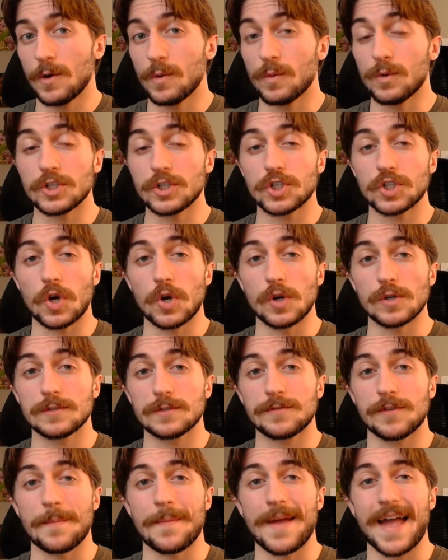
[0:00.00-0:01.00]
which goes
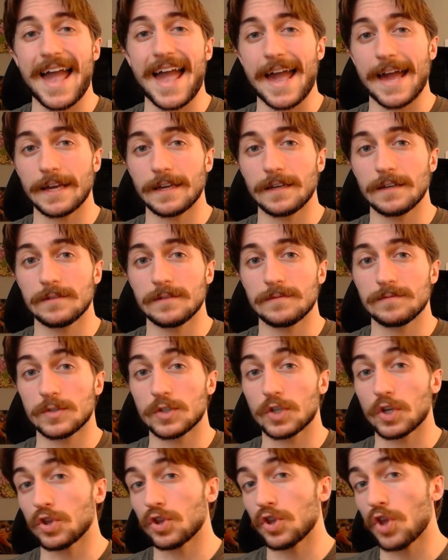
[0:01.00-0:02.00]
from egg
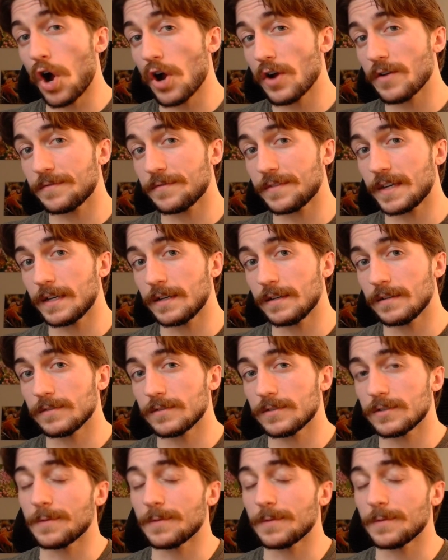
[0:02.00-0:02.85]
to larvae